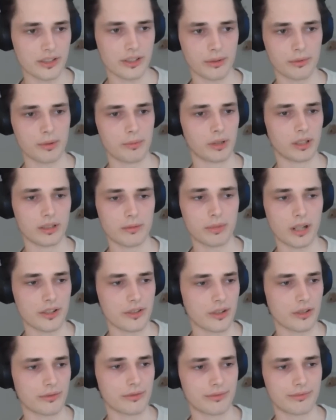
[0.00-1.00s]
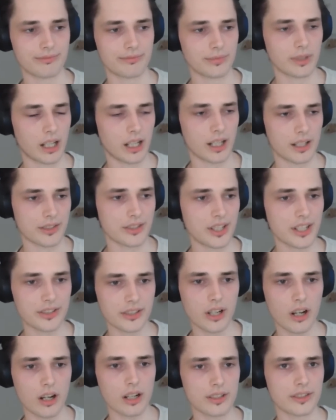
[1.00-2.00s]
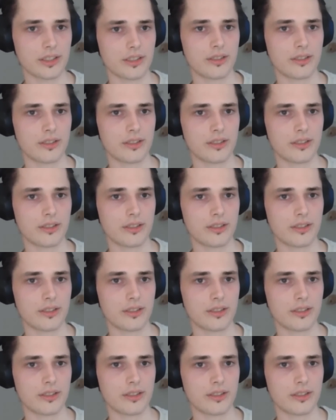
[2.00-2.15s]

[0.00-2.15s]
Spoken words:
So we built a bunch of syscalls